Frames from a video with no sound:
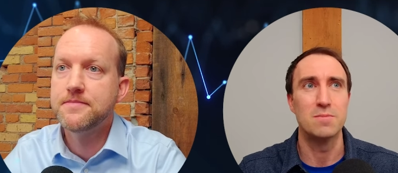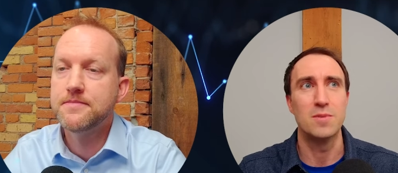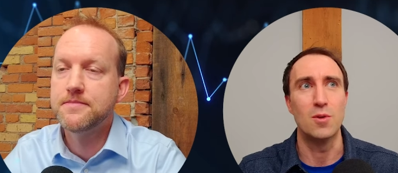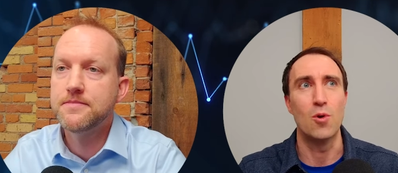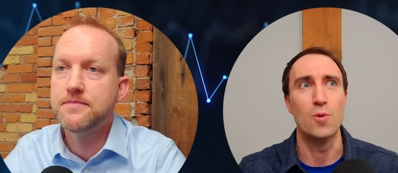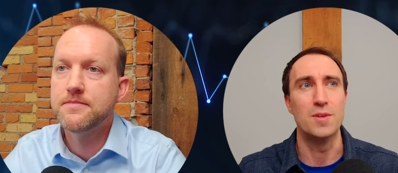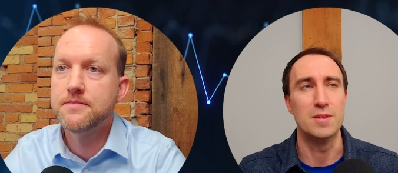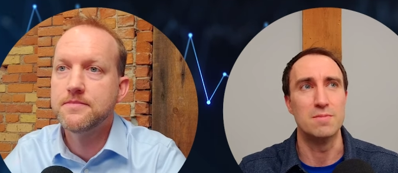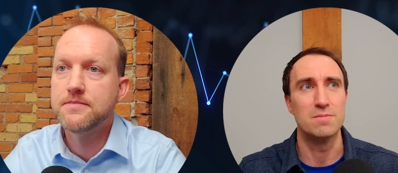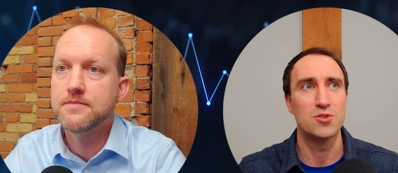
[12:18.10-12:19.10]
Speaker 1: you know
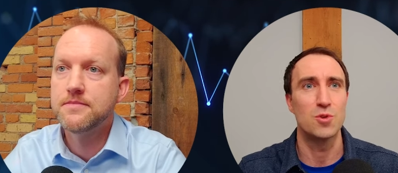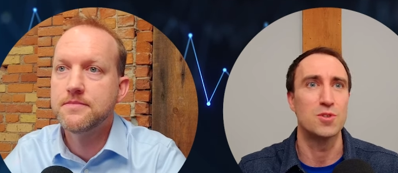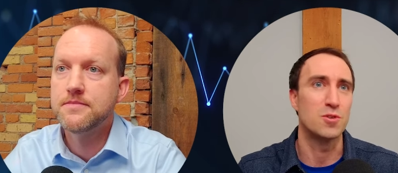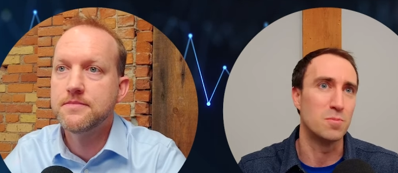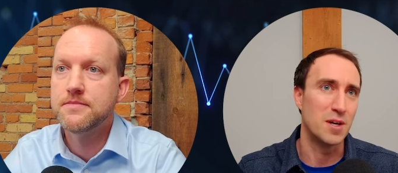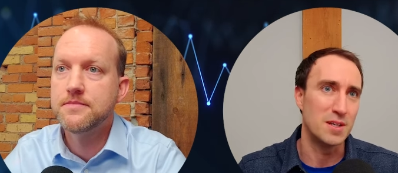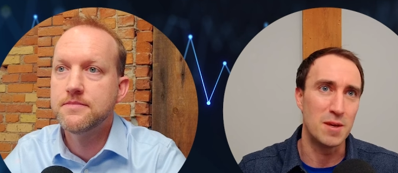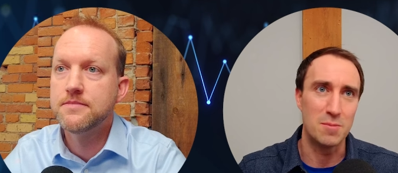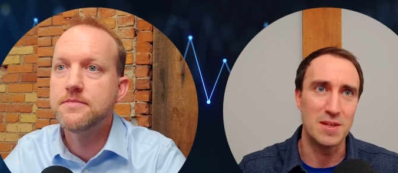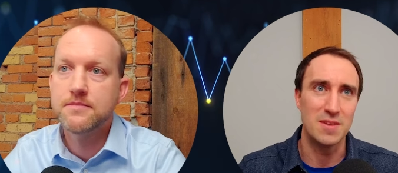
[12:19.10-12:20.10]
holding short-term money
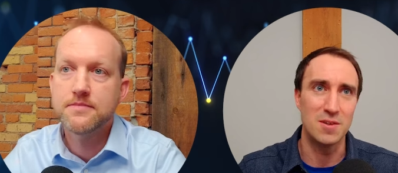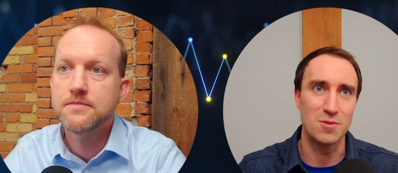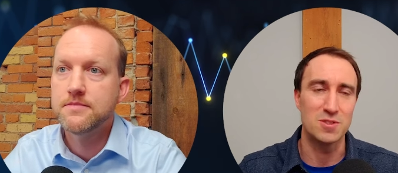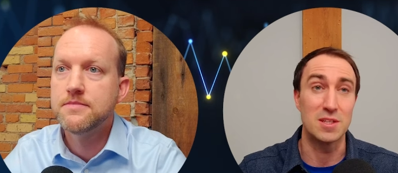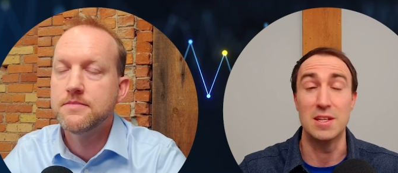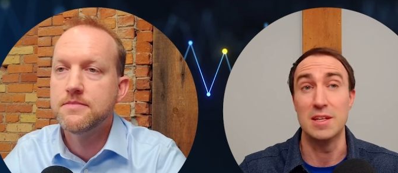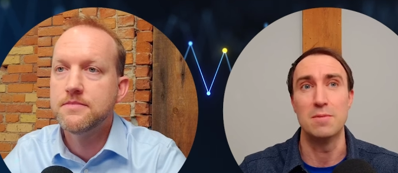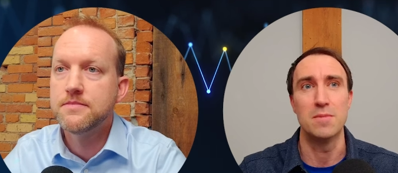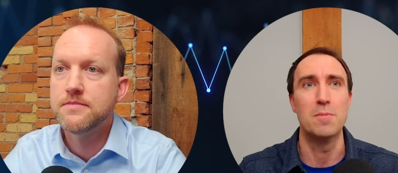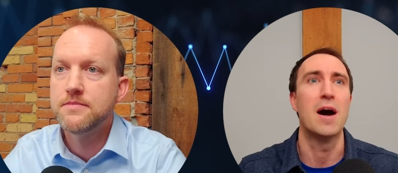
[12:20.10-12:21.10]
maybe in those and getting
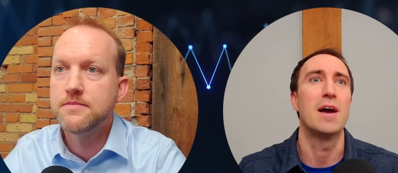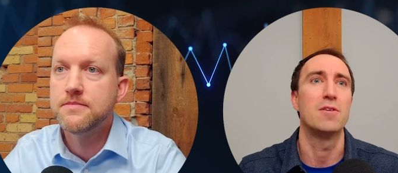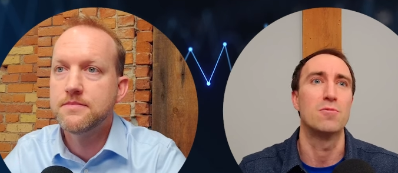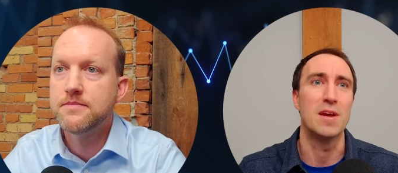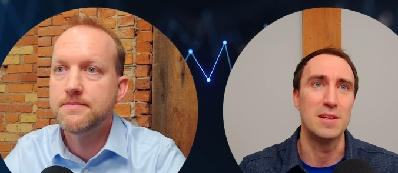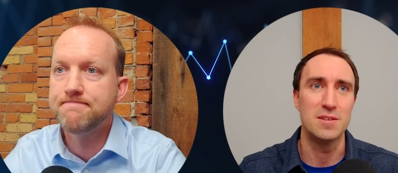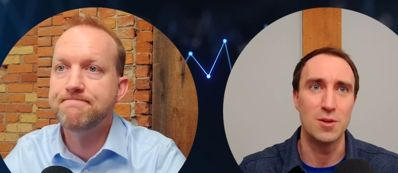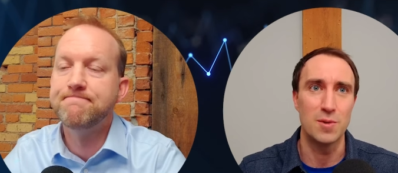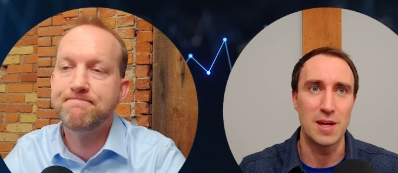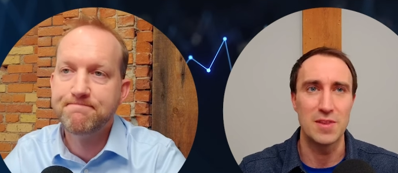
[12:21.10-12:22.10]
a higher rate mm
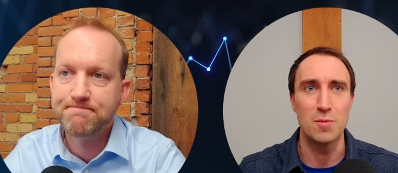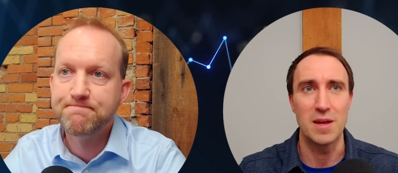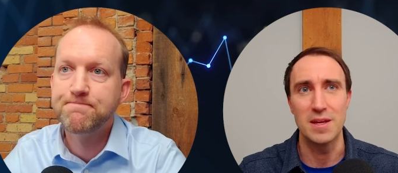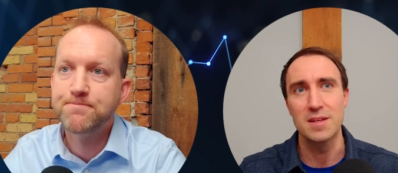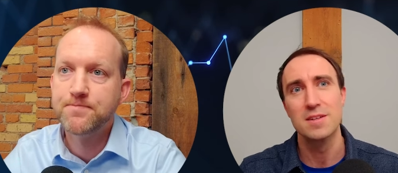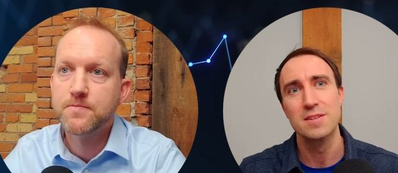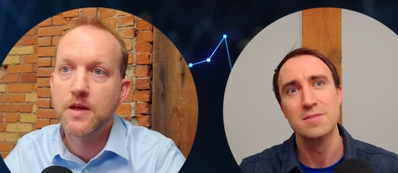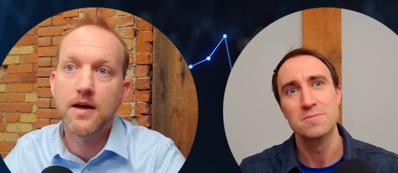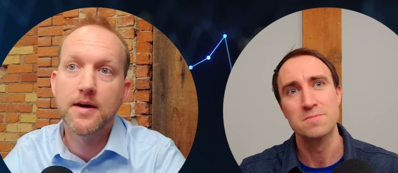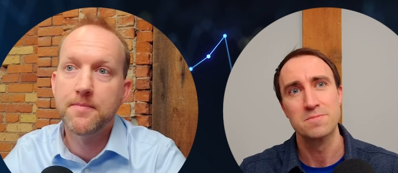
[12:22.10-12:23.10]
know, at their bank.
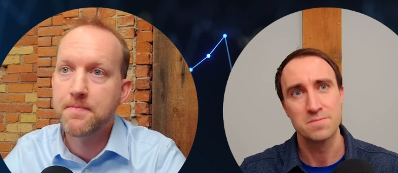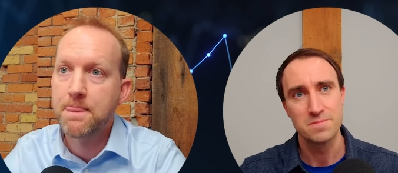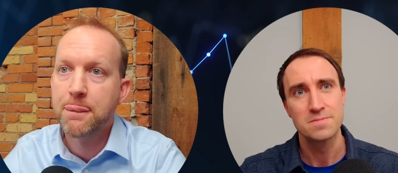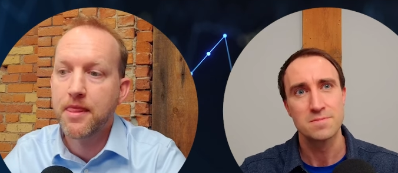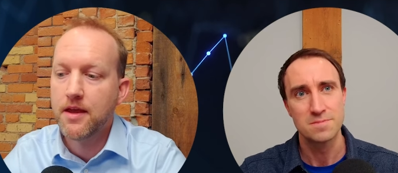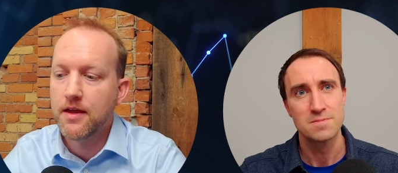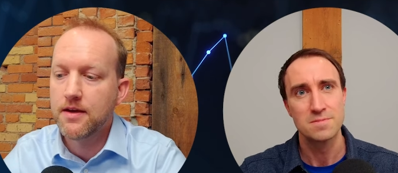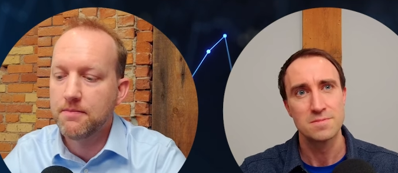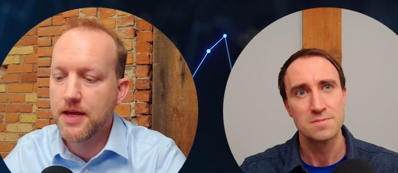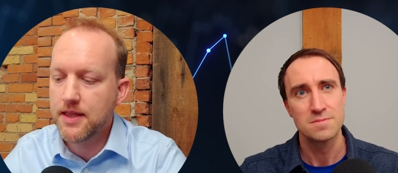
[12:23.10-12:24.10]
Speaker 2: Yeah,
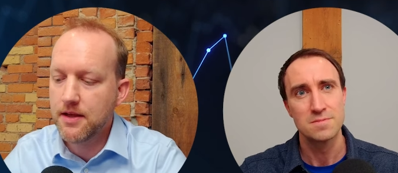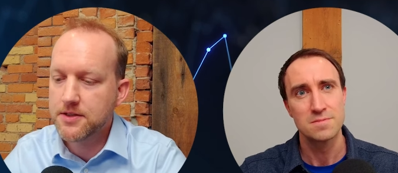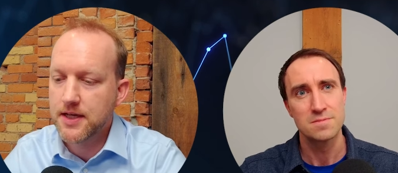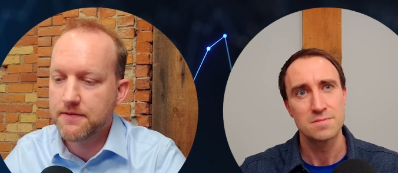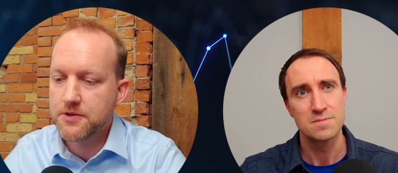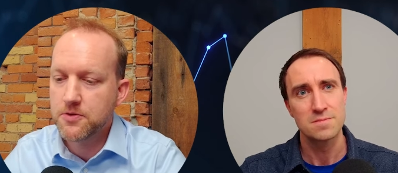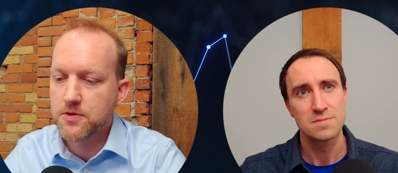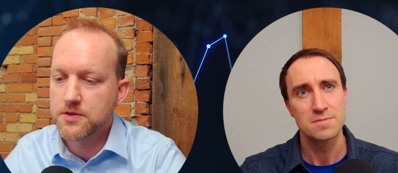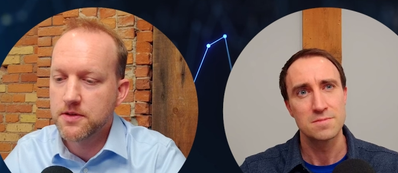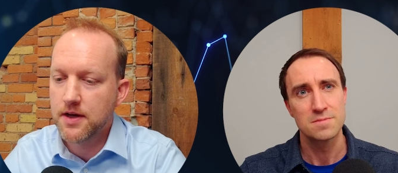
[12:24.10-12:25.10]
yeah. And the other side too
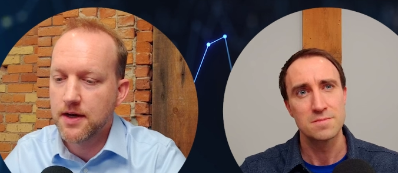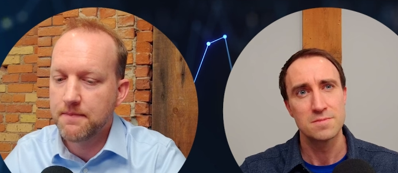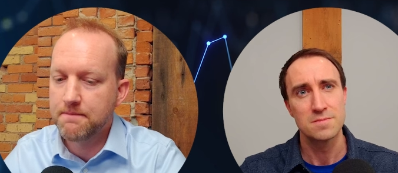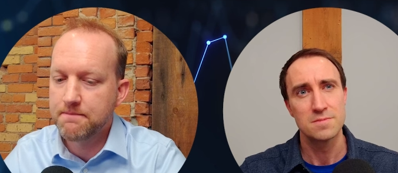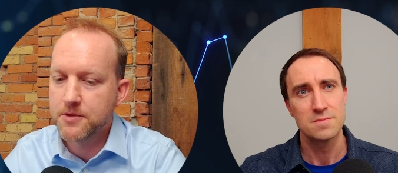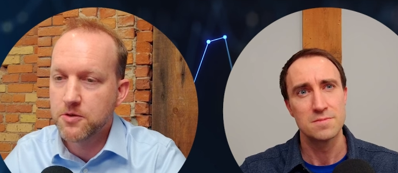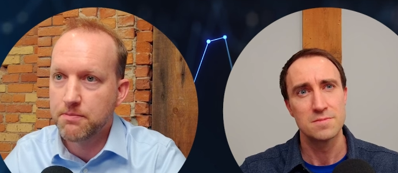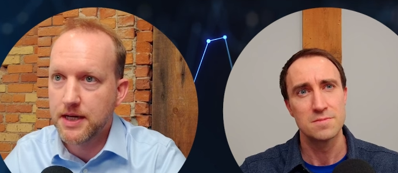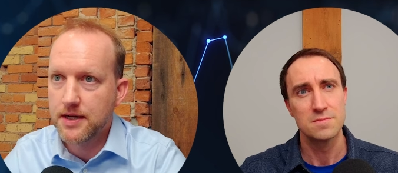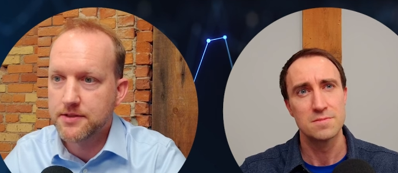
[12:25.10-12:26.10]
is um, so
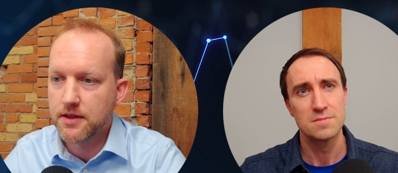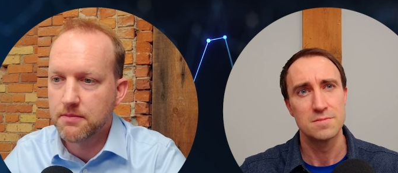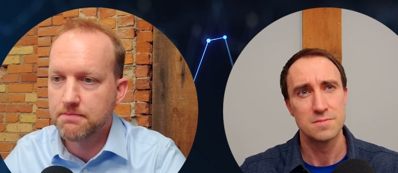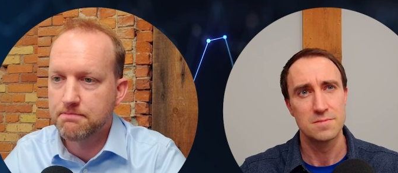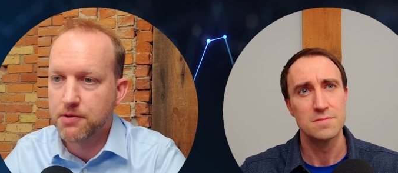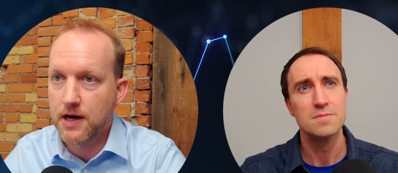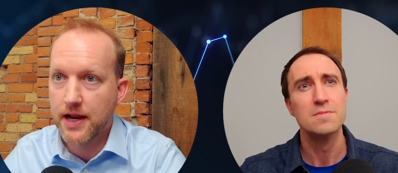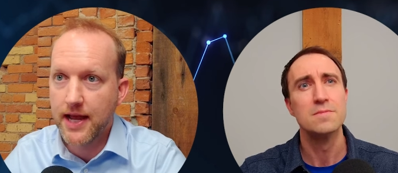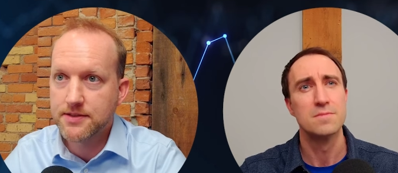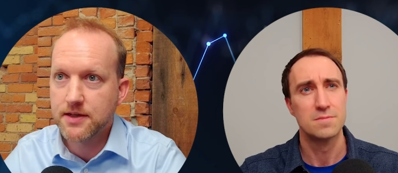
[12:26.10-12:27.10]
bonds, the other broad
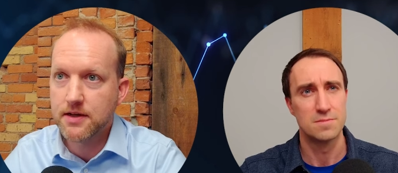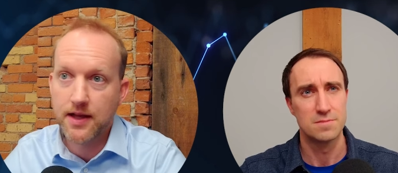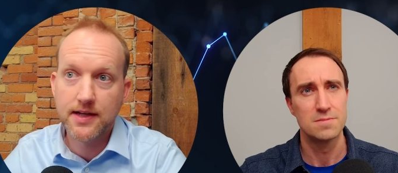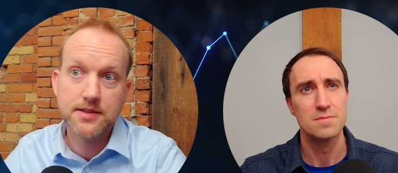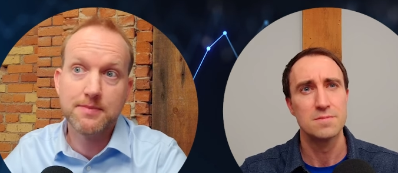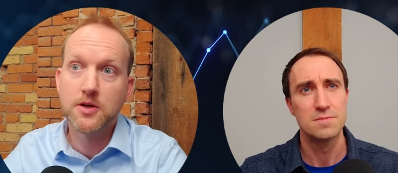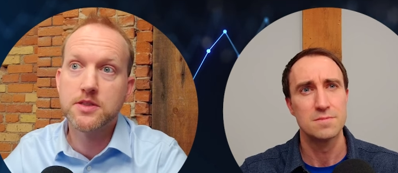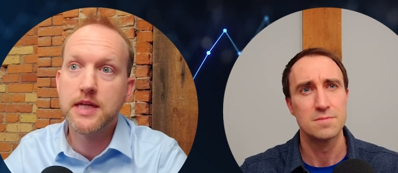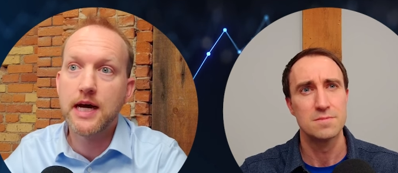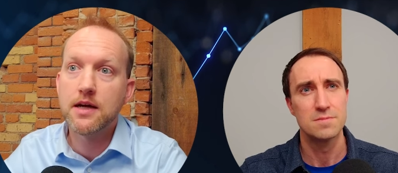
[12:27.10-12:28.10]
asset class. Think about
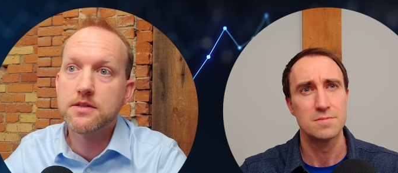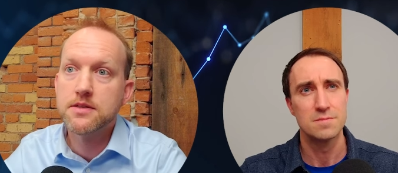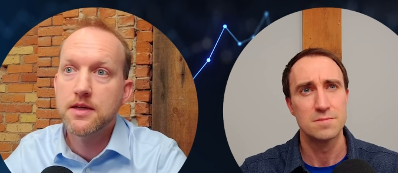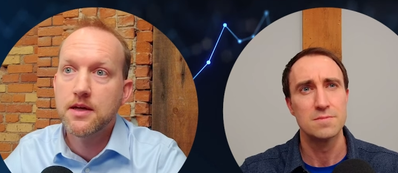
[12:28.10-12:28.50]
stocks.